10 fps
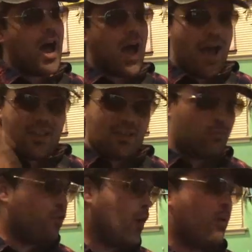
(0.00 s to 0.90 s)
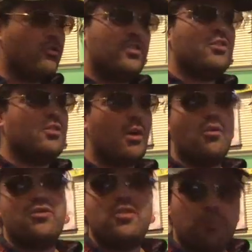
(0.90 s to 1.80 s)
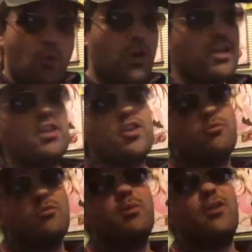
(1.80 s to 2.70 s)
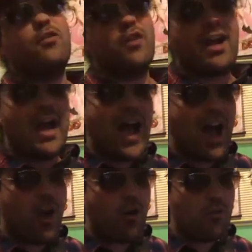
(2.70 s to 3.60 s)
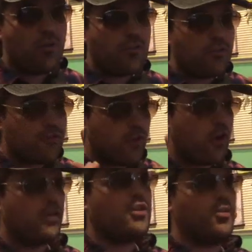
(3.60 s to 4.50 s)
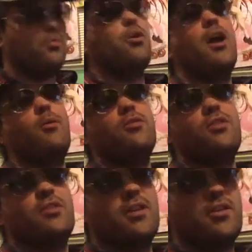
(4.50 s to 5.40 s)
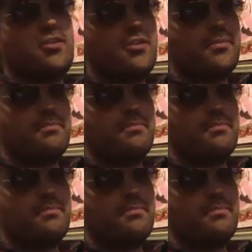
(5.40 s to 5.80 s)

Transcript: I said before I was I was disappointed in this movie. I forgot how far disappointed I was in this.